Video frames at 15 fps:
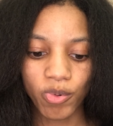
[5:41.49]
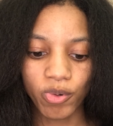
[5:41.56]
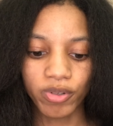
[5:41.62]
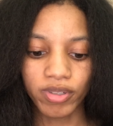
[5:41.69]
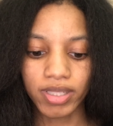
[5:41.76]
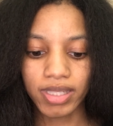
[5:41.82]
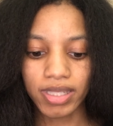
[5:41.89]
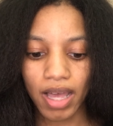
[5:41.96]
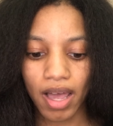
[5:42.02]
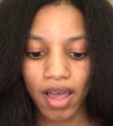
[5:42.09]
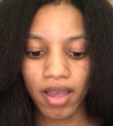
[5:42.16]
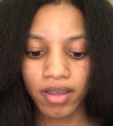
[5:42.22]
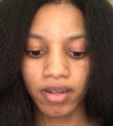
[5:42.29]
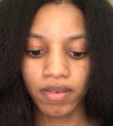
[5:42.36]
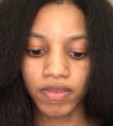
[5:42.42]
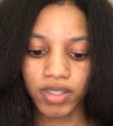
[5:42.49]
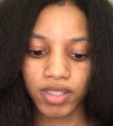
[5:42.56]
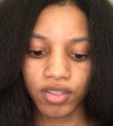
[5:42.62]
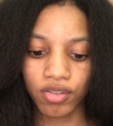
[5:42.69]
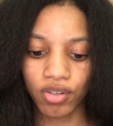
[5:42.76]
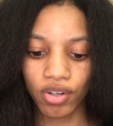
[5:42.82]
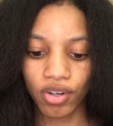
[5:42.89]
or side of the
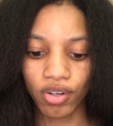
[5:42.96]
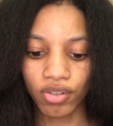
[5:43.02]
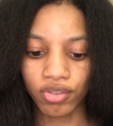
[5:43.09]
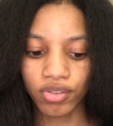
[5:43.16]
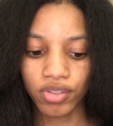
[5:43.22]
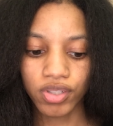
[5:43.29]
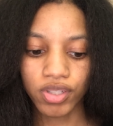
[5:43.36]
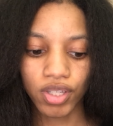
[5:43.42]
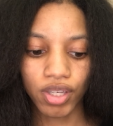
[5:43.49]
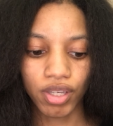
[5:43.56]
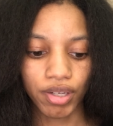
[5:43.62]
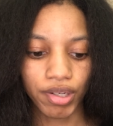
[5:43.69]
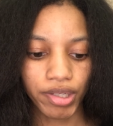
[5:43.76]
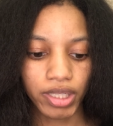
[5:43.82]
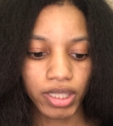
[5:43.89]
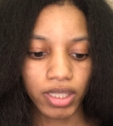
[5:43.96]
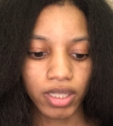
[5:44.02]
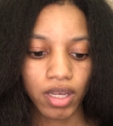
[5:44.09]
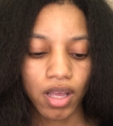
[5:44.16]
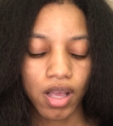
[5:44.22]
silk curler to secure it.